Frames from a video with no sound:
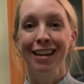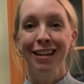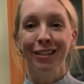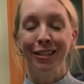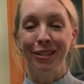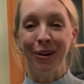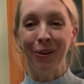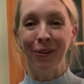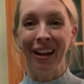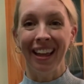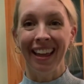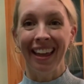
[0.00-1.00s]

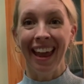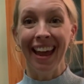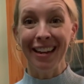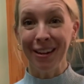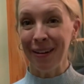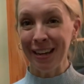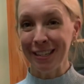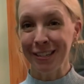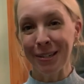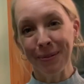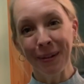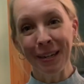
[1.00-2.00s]
So anyways,
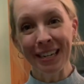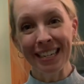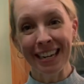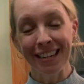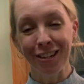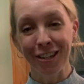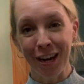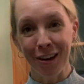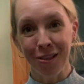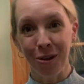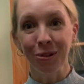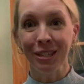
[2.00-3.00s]
just wanted to share
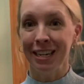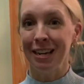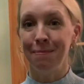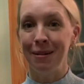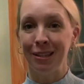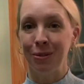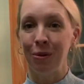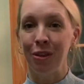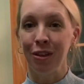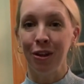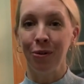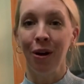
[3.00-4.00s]
those tidbits with
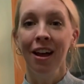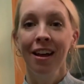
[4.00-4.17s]
you.